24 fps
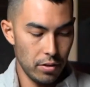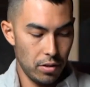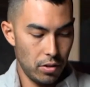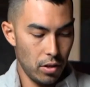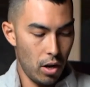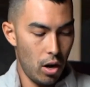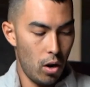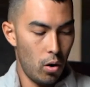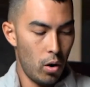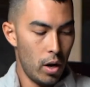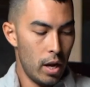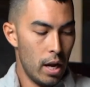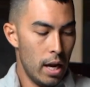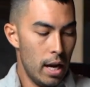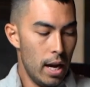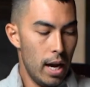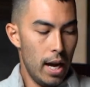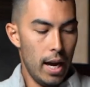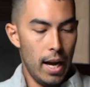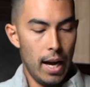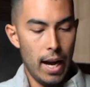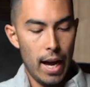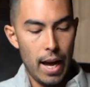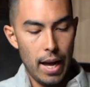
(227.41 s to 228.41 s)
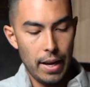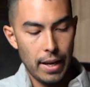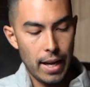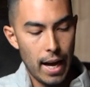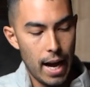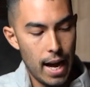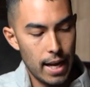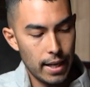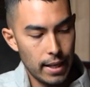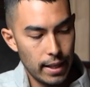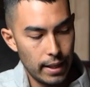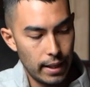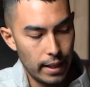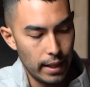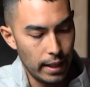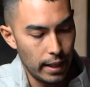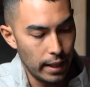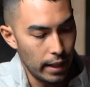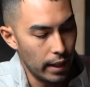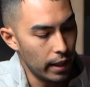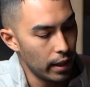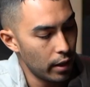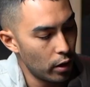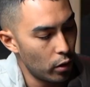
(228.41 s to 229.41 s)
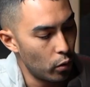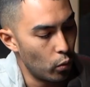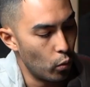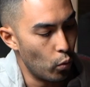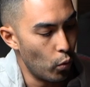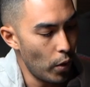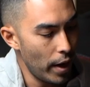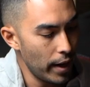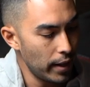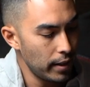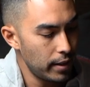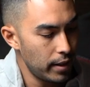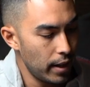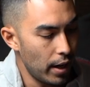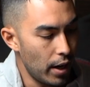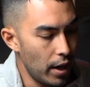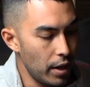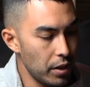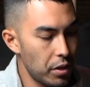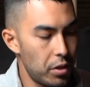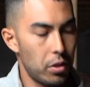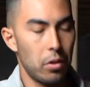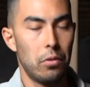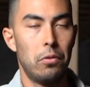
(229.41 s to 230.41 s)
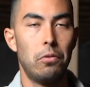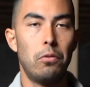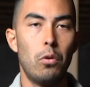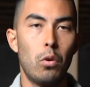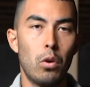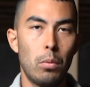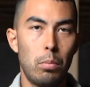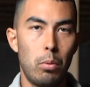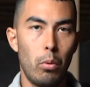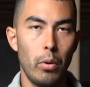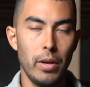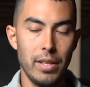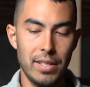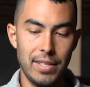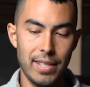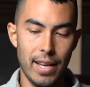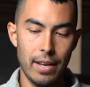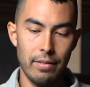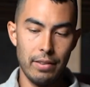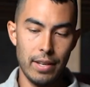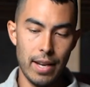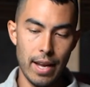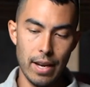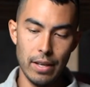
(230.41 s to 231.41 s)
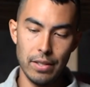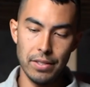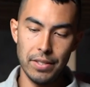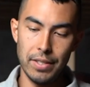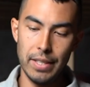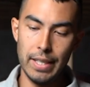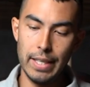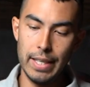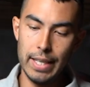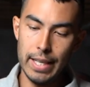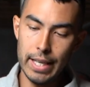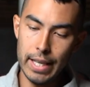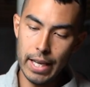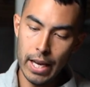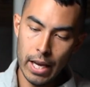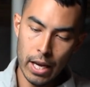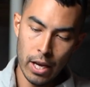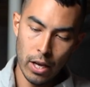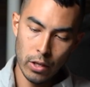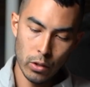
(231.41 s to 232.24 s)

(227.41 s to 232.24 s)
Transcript: So uh, I got the Red Touch four point seven L C D.